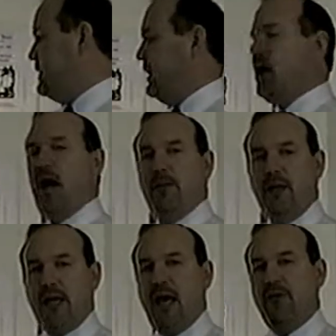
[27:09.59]
they
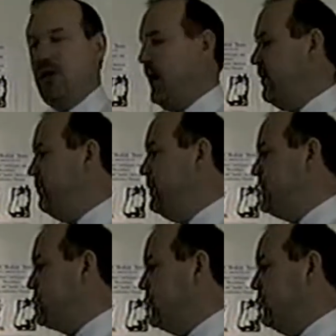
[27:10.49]
commonly have a lot of
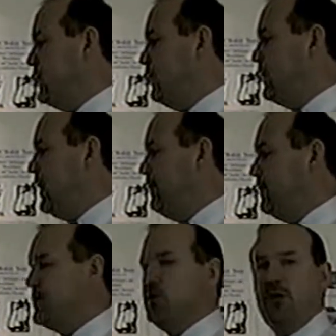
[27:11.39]
mid-cervical
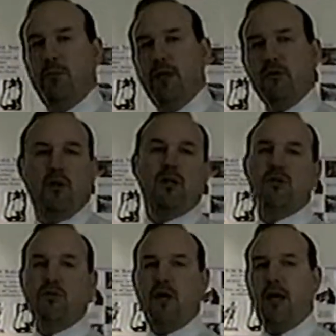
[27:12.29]
problems due to being
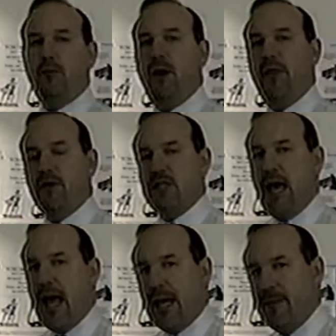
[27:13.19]
wrenched around by their
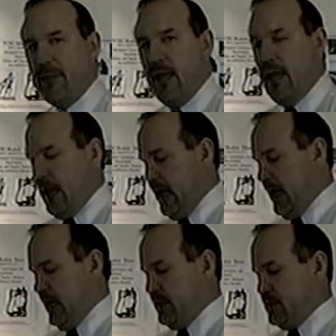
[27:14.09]
tack
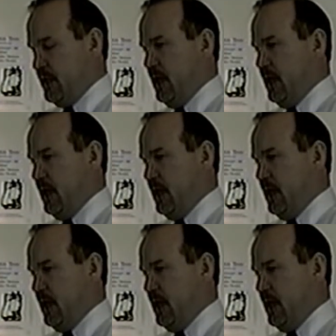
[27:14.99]
and